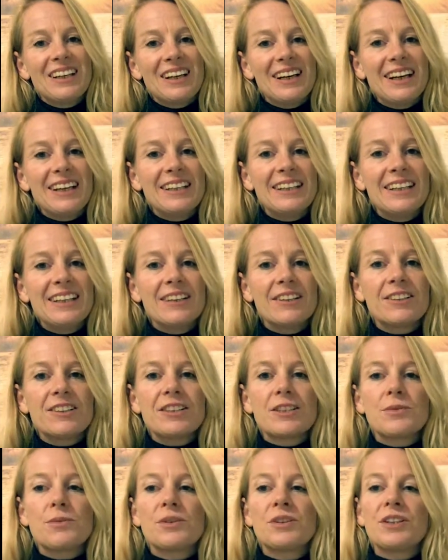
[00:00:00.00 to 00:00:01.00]
And then I
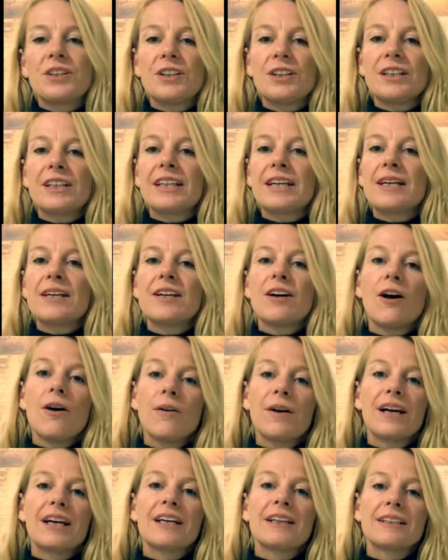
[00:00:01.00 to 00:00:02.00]
just want you to keep
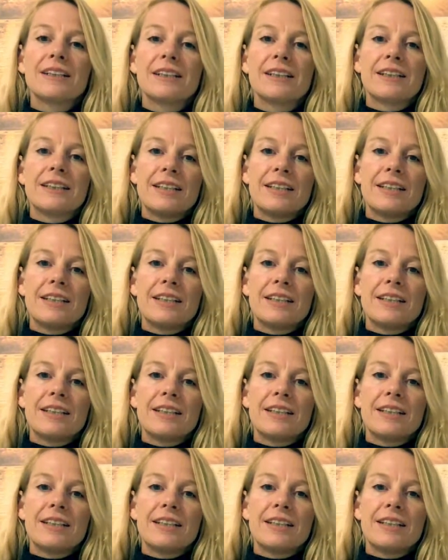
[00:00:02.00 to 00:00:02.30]
going.